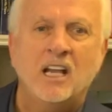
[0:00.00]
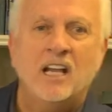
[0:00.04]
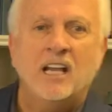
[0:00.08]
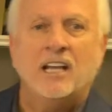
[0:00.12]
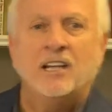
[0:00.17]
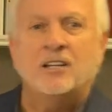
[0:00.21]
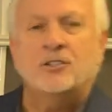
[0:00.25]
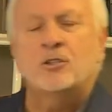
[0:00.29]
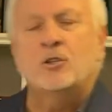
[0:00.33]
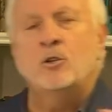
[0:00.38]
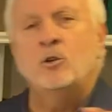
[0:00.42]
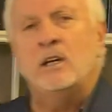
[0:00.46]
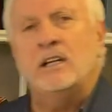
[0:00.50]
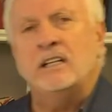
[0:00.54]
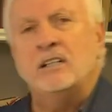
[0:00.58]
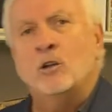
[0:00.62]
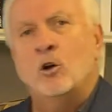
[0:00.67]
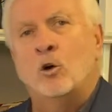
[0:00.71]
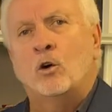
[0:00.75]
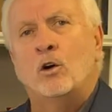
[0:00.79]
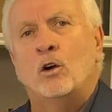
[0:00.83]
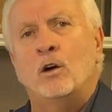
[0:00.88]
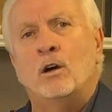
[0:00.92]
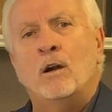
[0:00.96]
is to
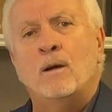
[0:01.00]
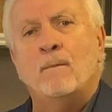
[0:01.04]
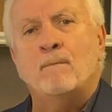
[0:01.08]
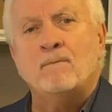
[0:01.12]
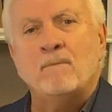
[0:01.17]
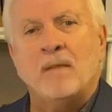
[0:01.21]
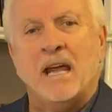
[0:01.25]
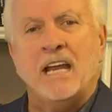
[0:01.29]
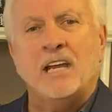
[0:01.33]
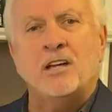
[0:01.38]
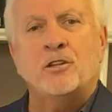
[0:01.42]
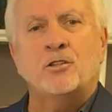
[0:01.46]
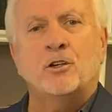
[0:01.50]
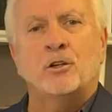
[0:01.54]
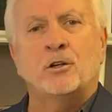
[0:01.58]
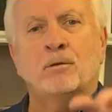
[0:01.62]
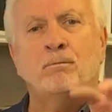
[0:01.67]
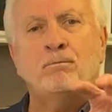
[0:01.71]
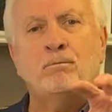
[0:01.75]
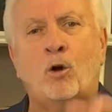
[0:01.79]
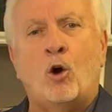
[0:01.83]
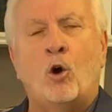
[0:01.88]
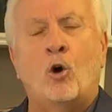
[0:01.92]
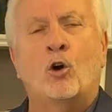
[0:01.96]
ignore major
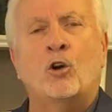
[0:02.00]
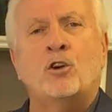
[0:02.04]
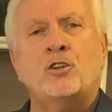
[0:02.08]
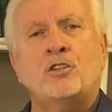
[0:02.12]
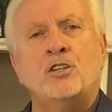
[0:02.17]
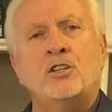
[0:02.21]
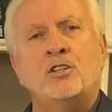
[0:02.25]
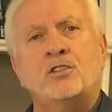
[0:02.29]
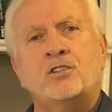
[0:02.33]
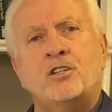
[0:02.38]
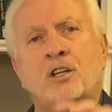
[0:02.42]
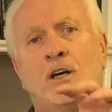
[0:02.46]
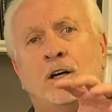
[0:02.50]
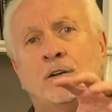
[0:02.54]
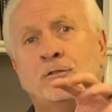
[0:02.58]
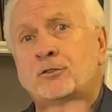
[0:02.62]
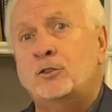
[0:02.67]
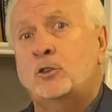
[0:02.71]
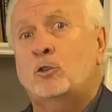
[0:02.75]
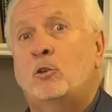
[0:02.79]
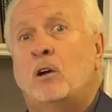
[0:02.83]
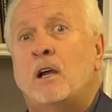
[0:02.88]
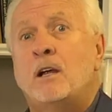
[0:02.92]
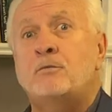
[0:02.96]
portions of
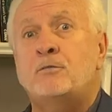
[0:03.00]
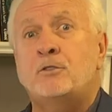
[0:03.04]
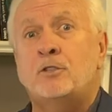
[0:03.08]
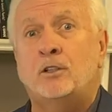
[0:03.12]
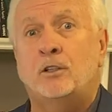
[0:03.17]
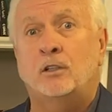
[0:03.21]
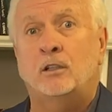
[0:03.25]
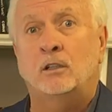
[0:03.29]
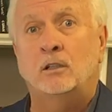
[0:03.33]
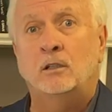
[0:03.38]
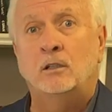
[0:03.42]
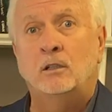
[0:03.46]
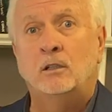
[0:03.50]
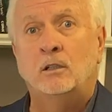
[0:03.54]
Scripture.